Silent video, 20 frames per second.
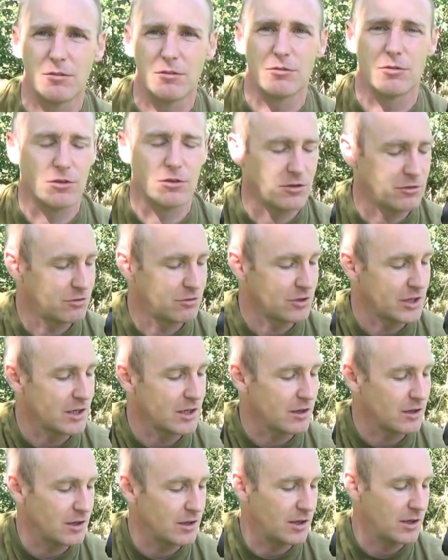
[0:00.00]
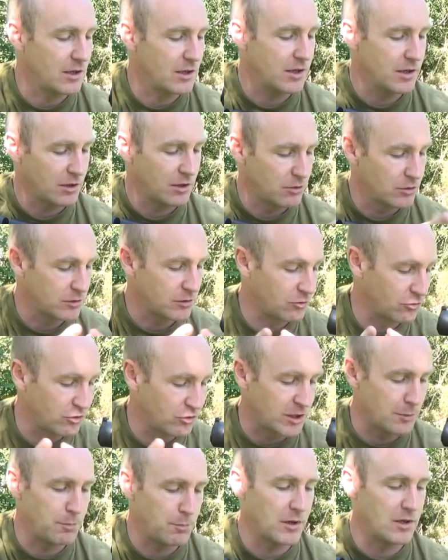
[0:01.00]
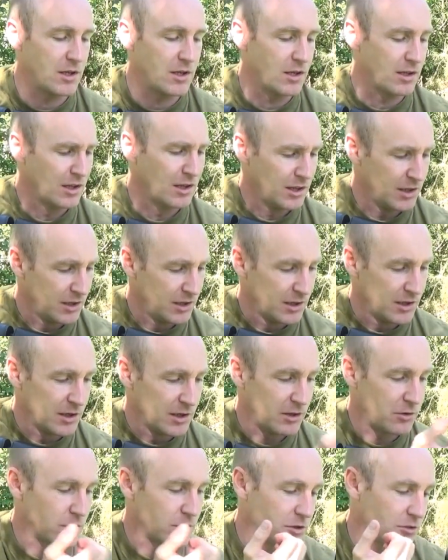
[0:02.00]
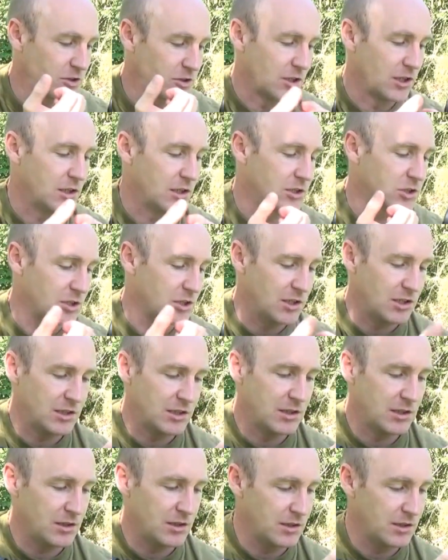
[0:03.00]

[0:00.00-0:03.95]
to get a good grip and a good solid